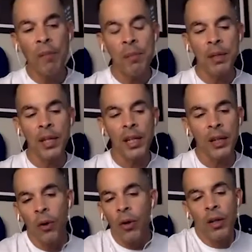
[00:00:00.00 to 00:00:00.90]
from the
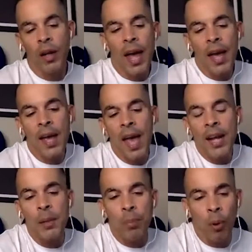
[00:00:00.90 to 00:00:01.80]
beginning or
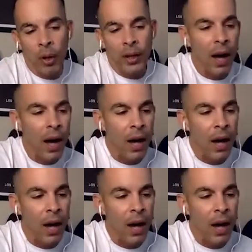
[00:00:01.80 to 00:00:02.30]
at any point,